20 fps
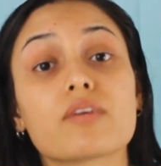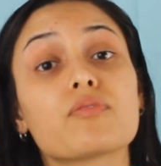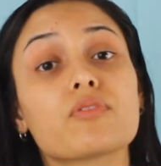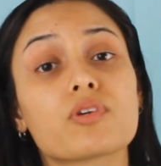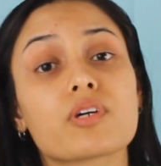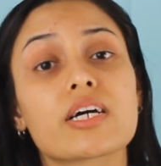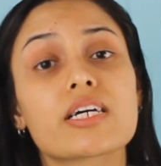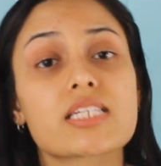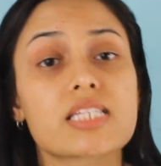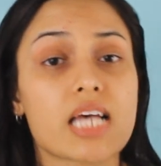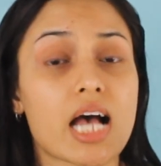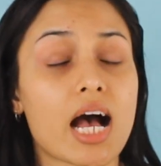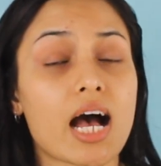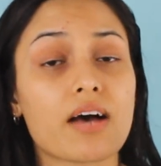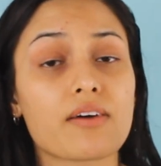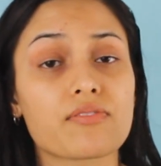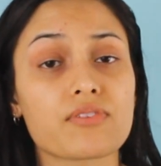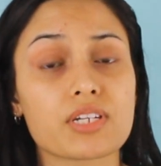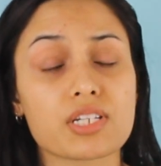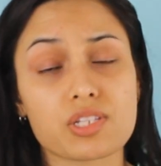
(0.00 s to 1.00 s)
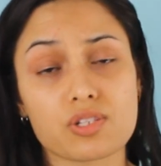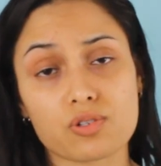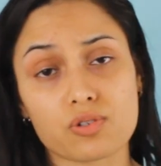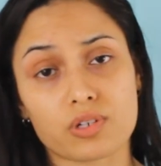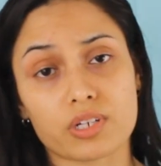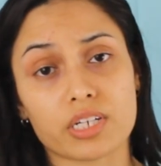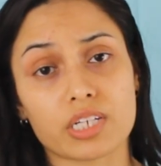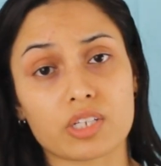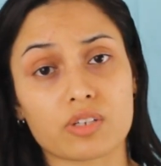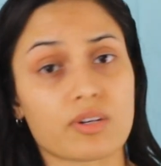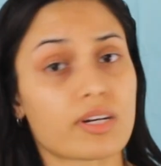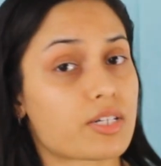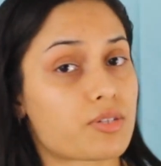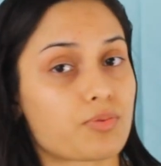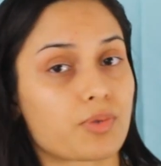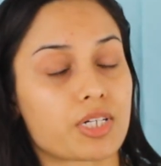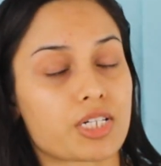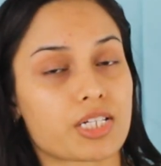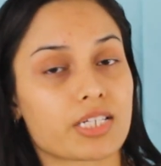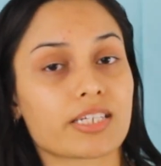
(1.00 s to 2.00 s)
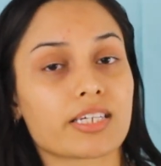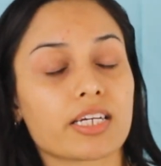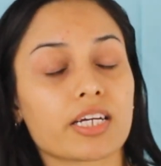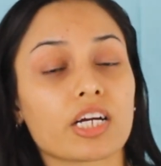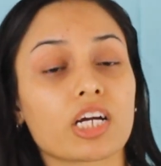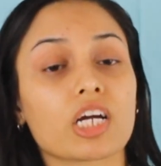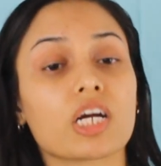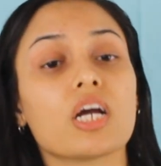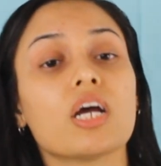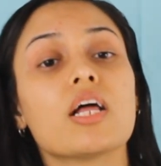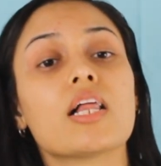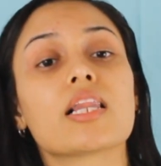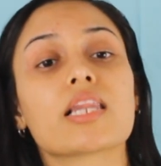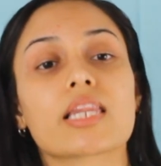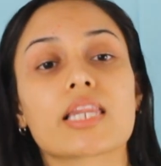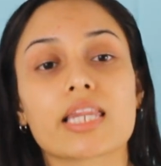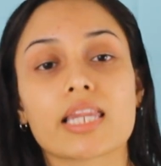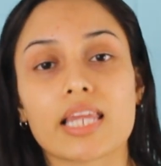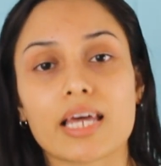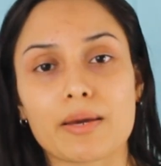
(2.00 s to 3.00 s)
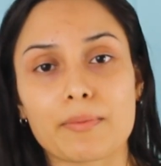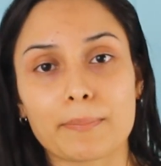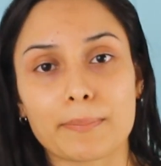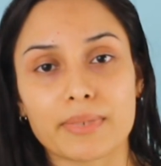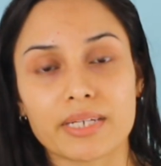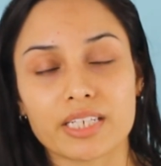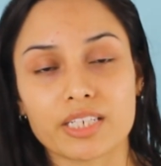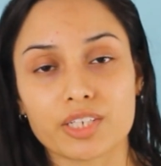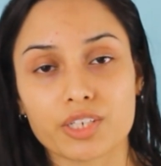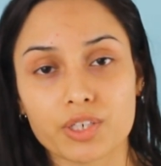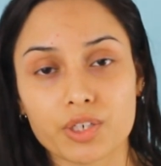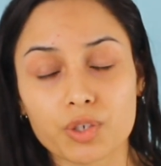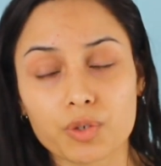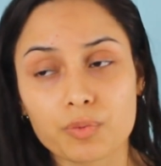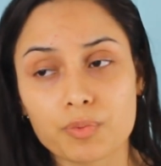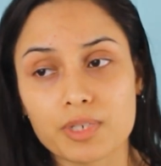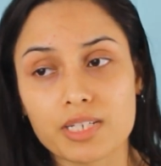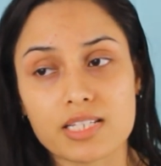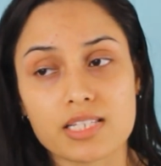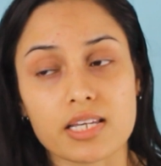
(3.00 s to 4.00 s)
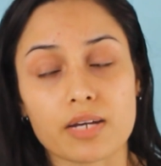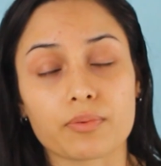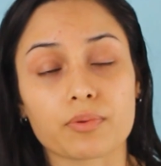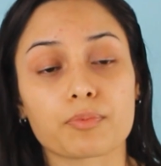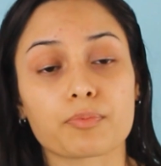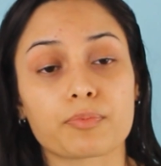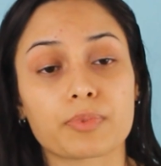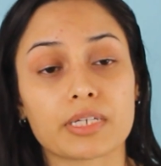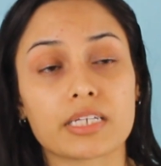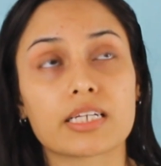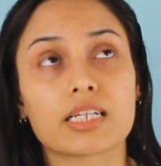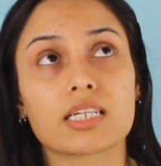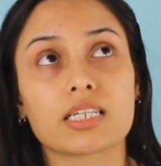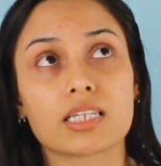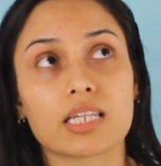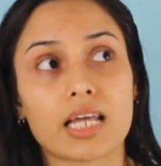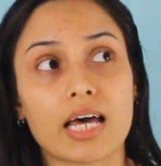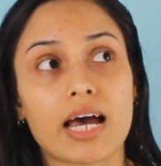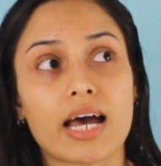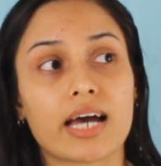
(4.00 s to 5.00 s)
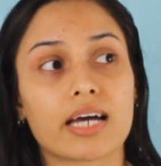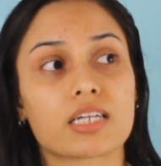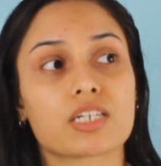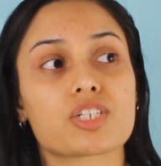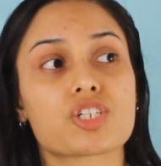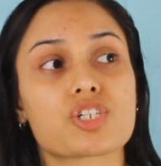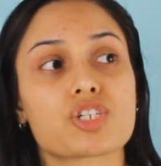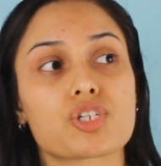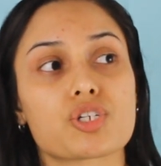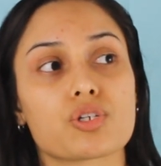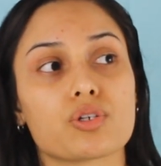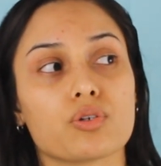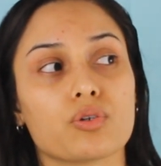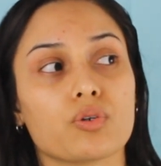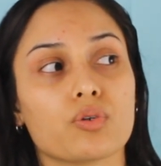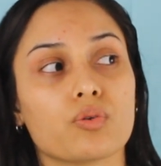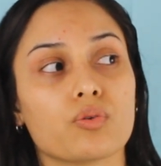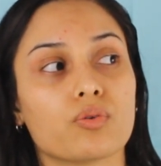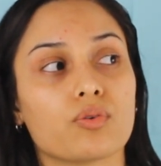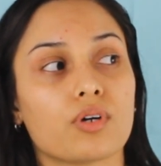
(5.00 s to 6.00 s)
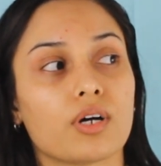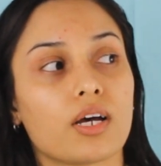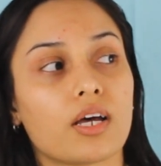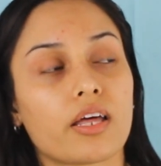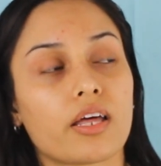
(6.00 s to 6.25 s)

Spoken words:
If you guys have a story you guys want to hear, let me know, because I would be glad to